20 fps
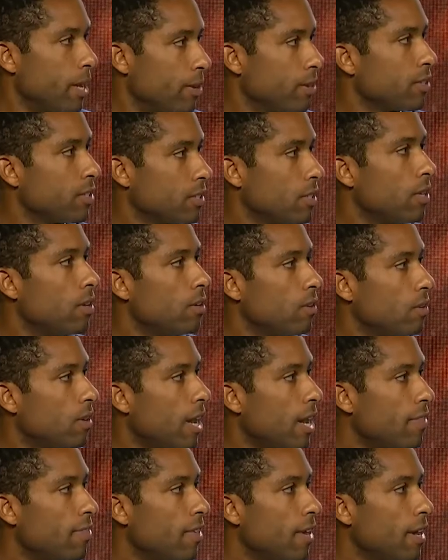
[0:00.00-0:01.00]
still.
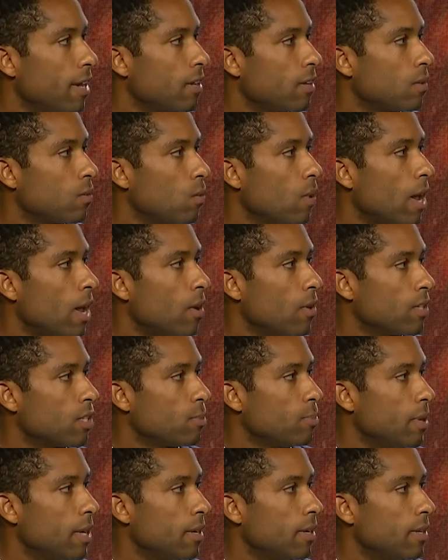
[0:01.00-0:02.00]
I think while it's
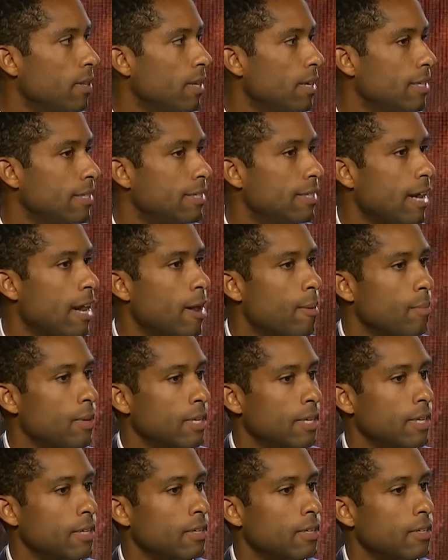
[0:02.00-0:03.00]
been a
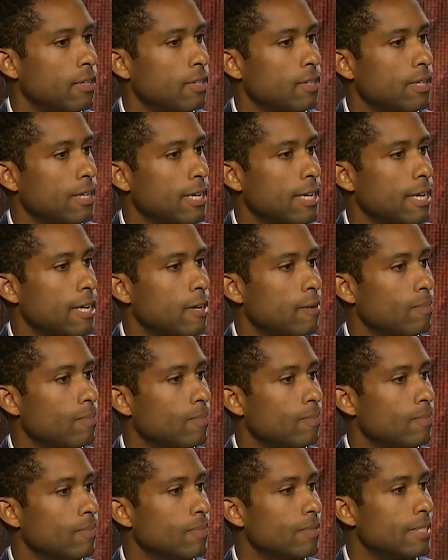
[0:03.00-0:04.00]
dominant
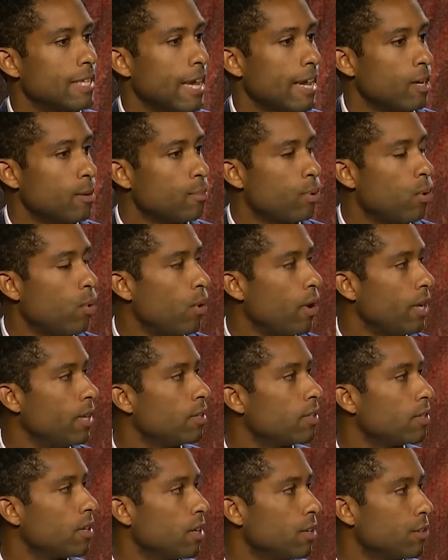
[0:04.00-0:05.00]
data
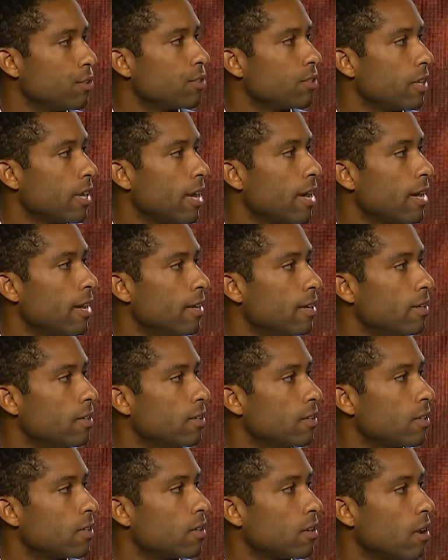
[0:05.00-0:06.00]
point to understand
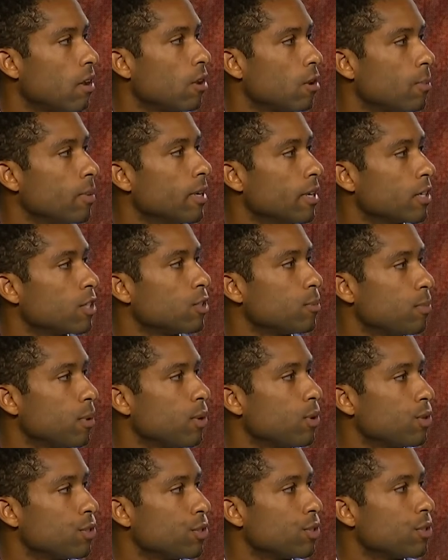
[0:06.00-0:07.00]
carbon
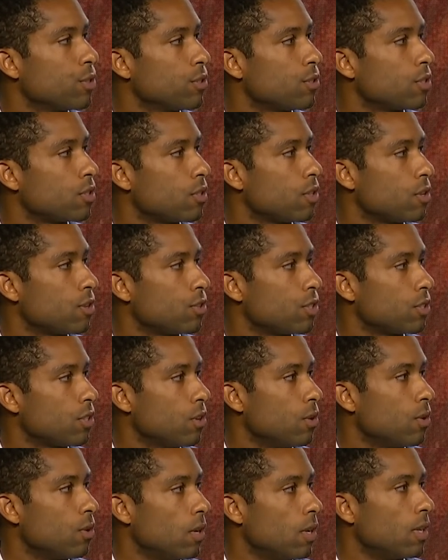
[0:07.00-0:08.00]
exposures, there's
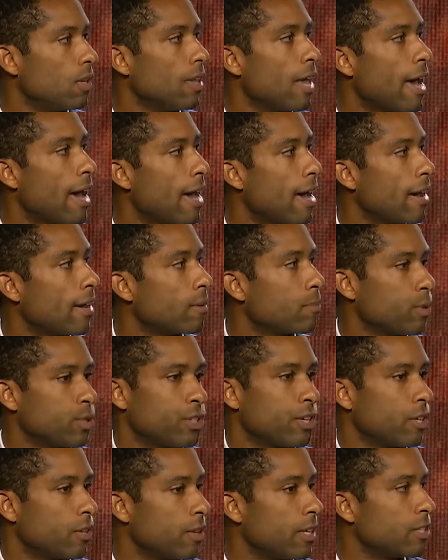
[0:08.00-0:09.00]
still a lag,
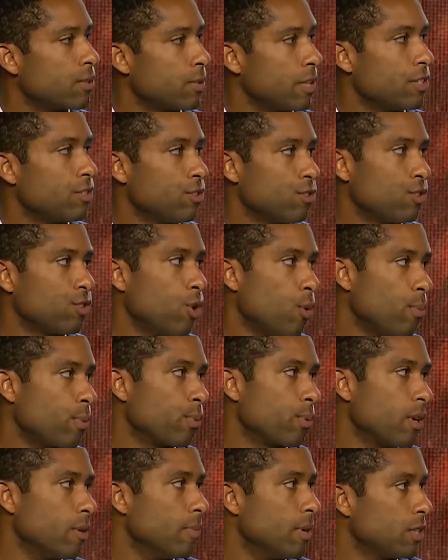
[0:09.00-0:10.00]
particularly as it relates to Scope
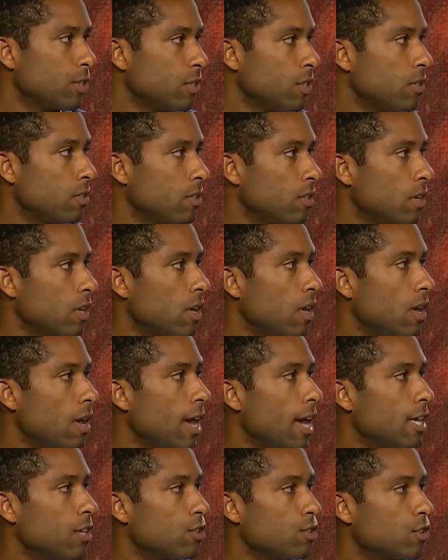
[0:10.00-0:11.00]
3 emissions.
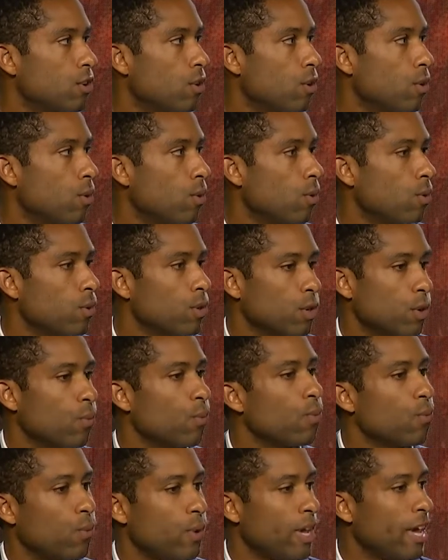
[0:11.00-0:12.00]
And so,
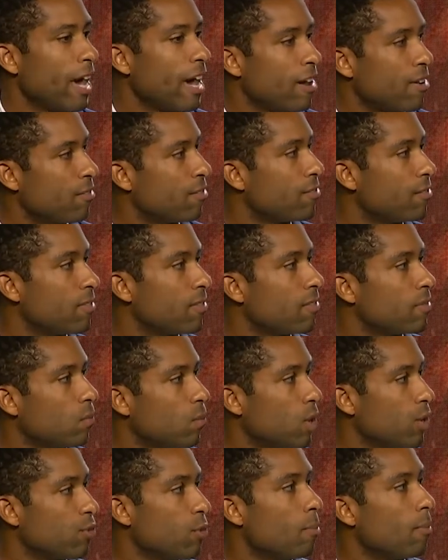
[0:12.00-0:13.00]
we have
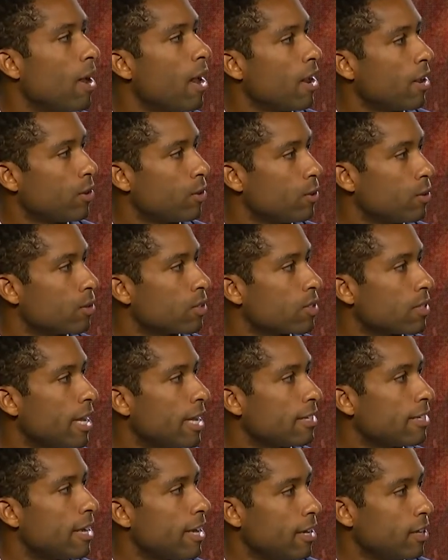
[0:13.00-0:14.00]
wonderful models
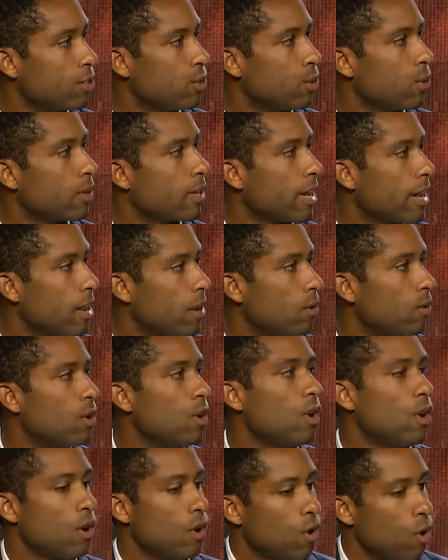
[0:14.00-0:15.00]
that take into account
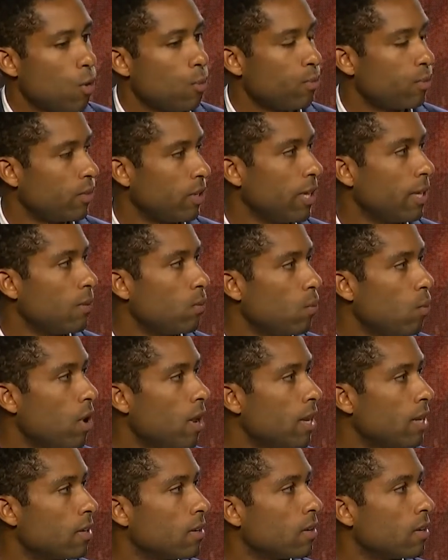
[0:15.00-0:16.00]
hopefully
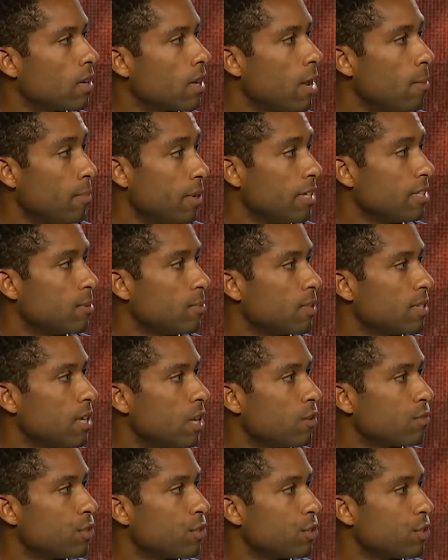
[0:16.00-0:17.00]
what companies
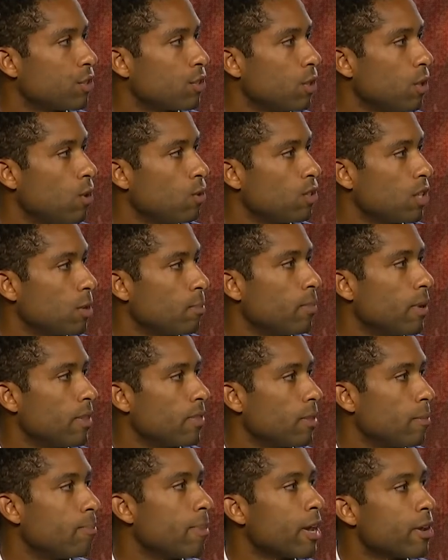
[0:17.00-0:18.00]
themselves are disclosing, but
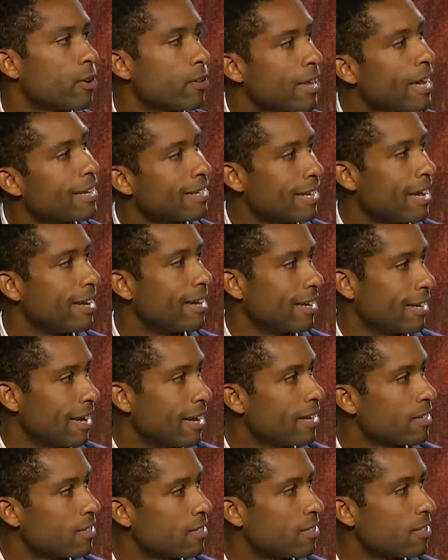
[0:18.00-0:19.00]
the better that data
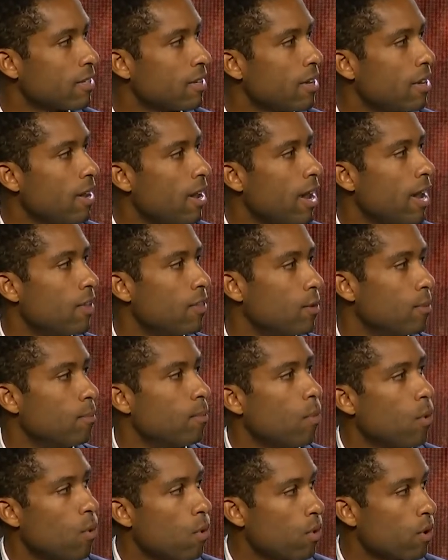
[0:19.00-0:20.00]
gets and the
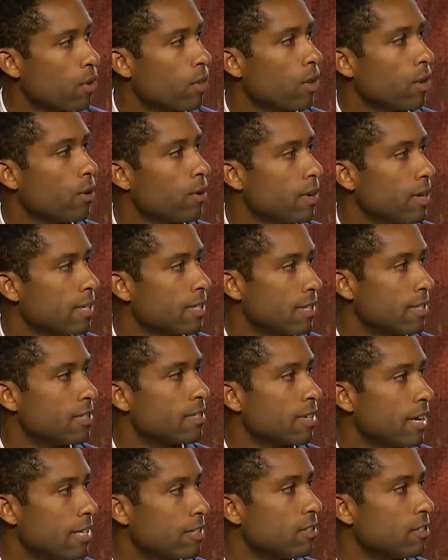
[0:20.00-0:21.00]
more there is
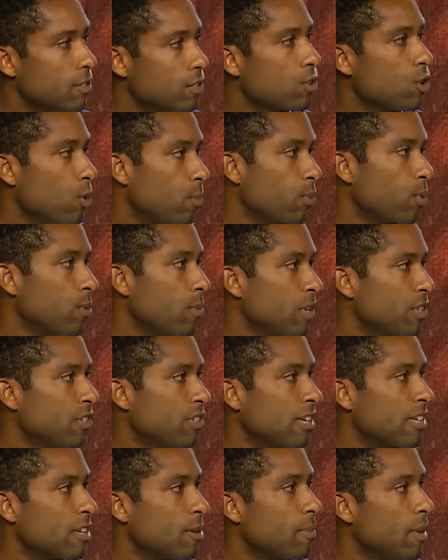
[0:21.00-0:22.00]
insights into Scope 3 emissions,
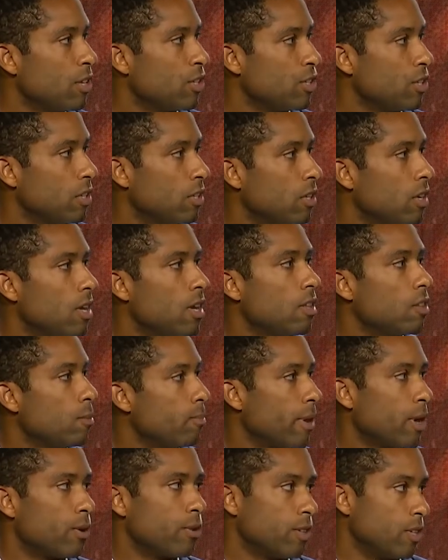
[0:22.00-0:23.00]
as I mentioned, the
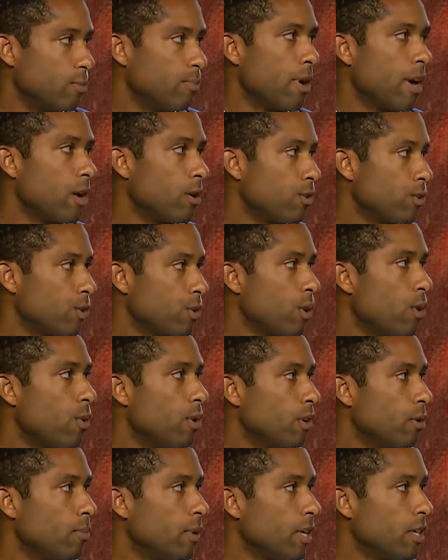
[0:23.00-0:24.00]
better these models are
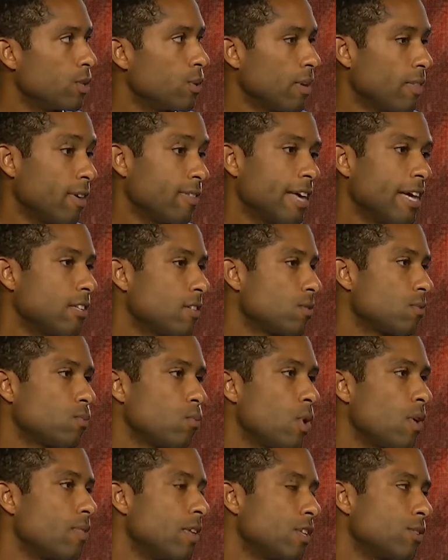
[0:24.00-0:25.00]
going to be. So I think that's
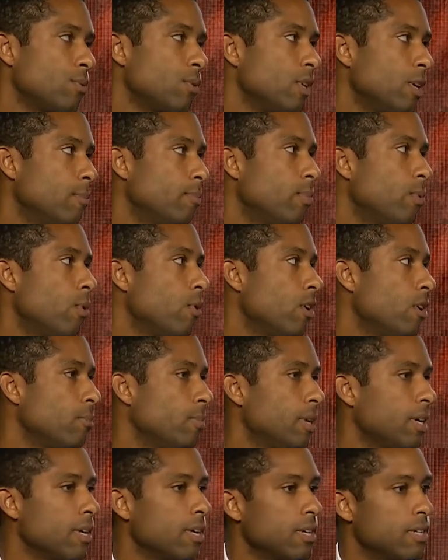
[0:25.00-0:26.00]
one that's really important
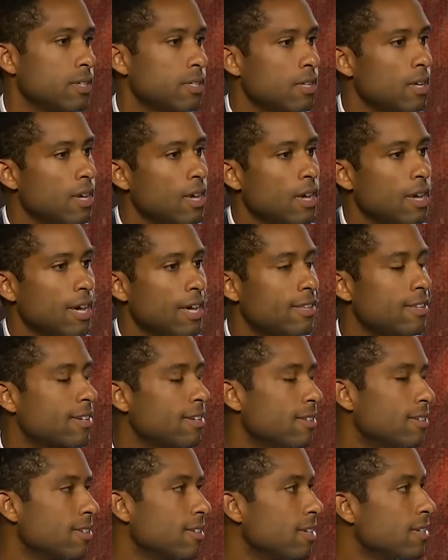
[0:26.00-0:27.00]
because it's
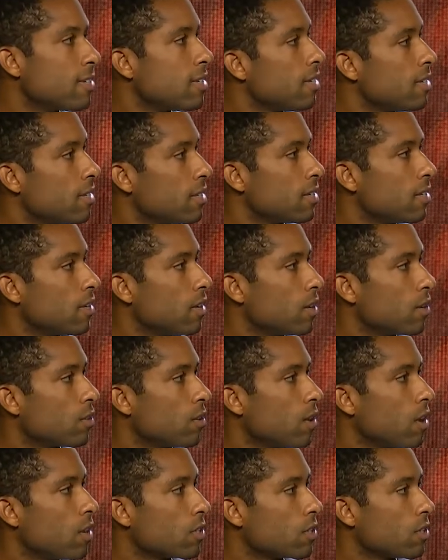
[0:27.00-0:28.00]
consistent
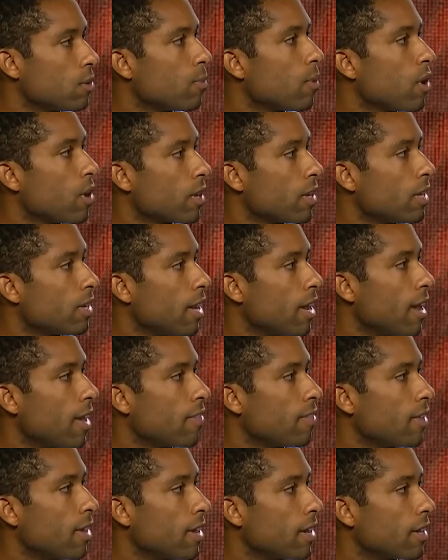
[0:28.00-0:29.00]
across the market, I
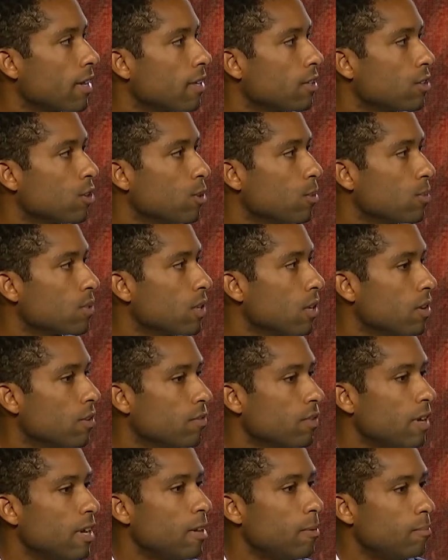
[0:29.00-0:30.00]
think, in terms
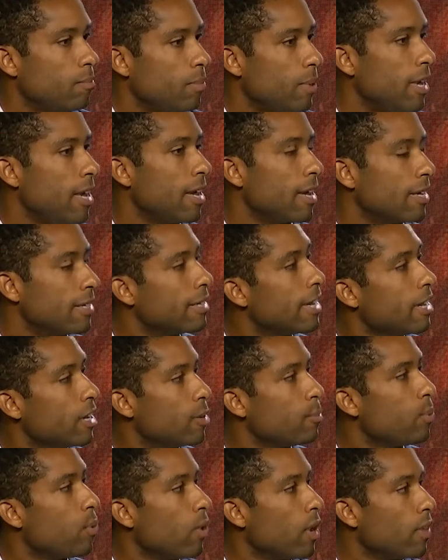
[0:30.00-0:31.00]
of being a data
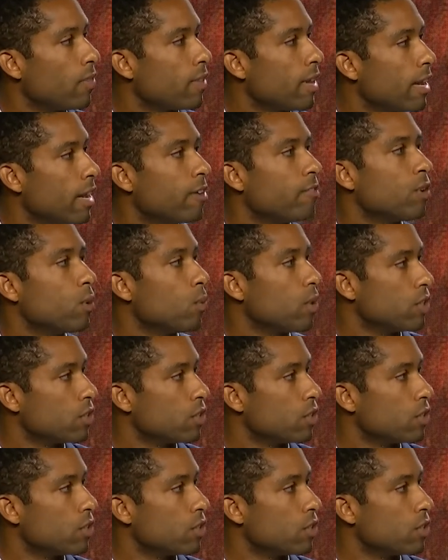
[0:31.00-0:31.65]
point that everyone's